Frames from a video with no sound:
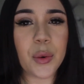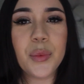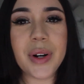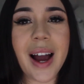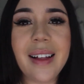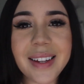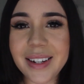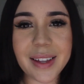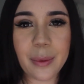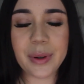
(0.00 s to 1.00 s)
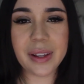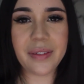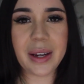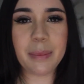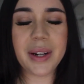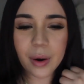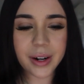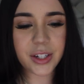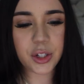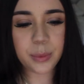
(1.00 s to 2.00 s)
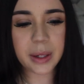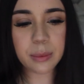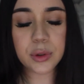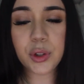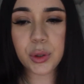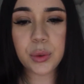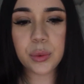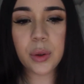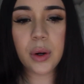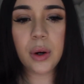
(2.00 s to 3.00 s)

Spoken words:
reality that we're living, but I wanted to be able to